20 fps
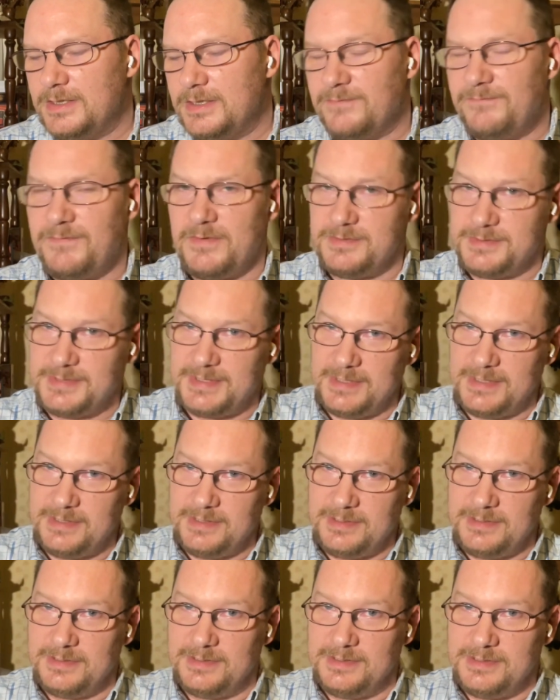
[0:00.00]
first
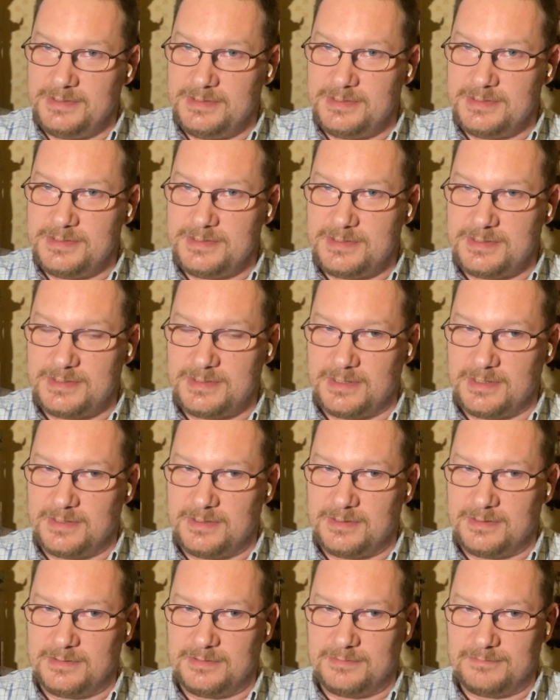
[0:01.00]
thing is,
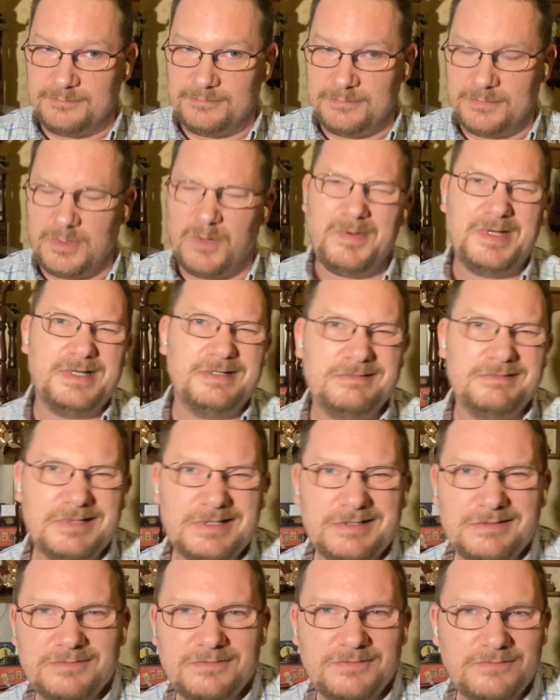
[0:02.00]
well,
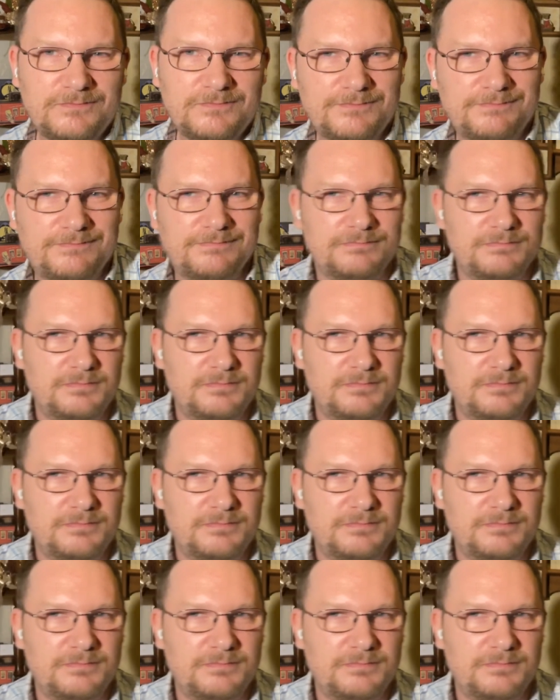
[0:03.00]
I don't know if